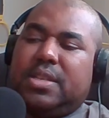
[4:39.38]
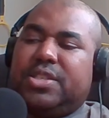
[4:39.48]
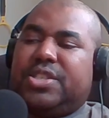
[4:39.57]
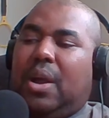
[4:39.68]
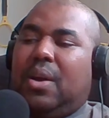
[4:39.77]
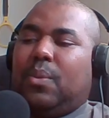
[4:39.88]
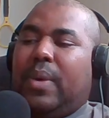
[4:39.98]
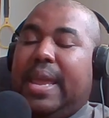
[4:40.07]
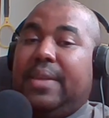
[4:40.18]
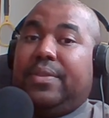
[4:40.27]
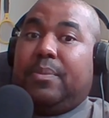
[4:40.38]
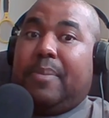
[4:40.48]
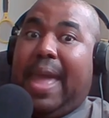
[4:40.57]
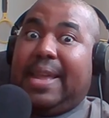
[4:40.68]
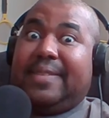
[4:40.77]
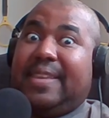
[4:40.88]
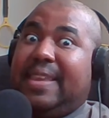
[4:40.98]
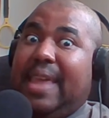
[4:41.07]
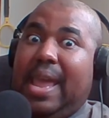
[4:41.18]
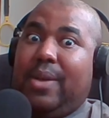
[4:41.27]
Shawn Wayans is back as
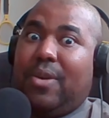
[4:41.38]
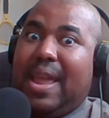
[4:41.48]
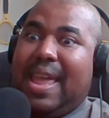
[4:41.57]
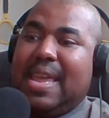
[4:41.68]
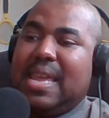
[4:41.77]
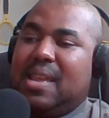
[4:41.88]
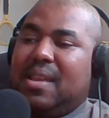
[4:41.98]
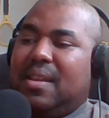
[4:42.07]
Gay Ray.